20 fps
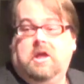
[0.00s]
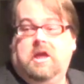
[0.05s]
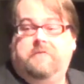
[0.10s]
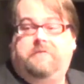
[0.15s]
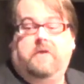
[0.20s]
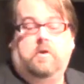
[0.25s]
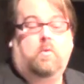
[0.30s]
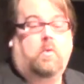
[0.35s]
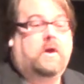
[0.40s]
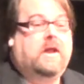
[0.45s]

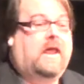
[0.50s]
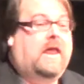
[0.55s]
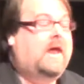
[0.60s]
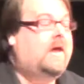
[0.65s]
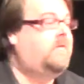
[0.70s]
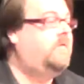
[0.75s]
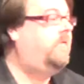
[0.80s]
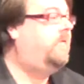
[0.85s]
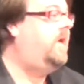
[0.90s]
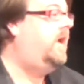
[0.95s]
If you want to
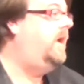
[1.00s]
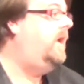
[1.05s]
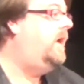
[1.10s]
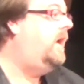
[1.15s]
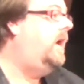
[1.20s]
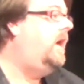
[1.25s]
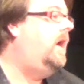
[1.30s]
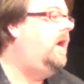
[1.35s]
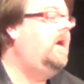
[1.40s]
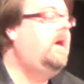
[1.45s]
have
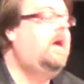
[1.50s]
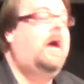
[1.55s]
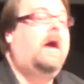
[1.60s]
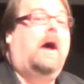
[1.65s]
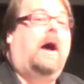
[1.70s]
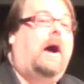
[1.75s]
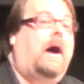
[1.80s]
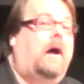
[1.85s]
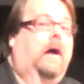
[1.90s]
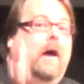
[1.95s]

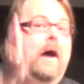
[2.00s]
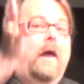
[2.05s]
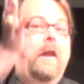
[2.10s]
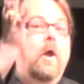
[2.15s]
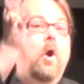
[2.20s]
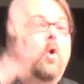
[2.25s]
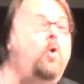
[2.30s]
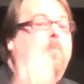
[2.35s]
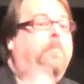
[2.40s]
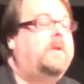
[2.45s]
an
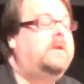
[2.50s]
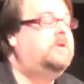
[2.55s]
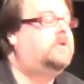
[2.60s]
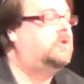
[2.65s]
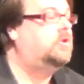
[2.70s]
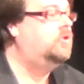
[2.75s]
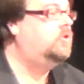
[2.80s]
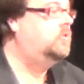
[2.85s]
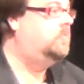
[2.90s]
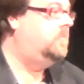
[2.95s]
open
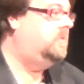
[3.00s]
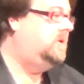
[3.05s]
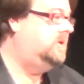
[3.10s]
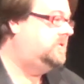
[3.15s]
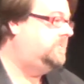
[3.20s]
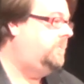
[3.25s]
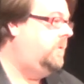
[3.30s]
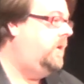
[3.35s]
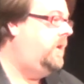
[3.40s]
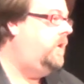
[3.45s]
tomb
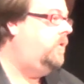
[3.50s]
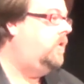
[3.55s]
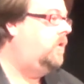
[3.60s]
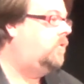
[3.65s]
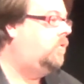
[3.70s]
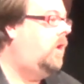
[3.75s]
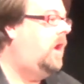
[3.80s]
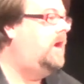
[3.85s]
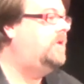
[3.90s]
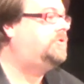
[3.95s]
display or a
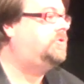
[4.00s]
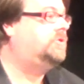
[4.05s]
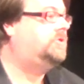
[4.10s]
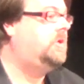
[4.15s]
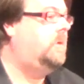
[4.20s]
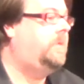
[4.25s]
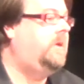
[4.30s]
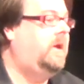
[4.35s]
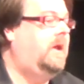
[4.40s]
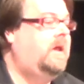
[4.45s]
cross or
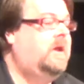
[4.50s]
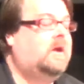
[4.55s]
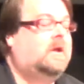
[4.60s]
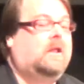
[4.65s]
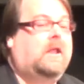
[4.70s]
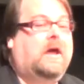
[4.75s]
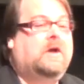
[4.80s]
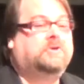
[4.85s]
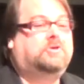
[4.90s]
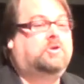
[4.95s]
something in a
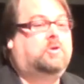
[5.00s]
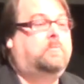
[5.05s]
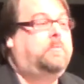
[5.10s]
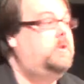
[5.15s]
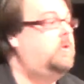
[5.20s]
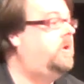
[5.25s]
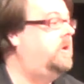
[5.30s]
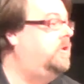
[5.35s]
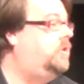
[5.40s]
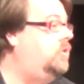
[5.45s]
classroom,
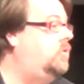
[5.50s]
you can